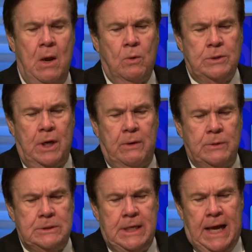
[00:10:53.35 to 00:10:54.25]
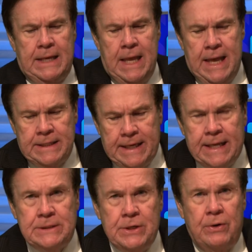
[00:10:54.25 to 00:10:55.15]
We're talking with Scott
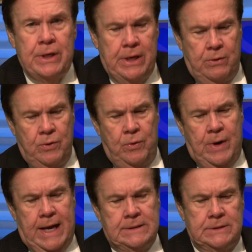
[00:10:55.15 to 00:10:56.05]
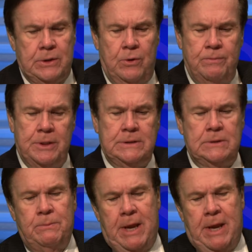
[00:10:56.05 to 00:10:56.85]
D'Antonio, who has his own business,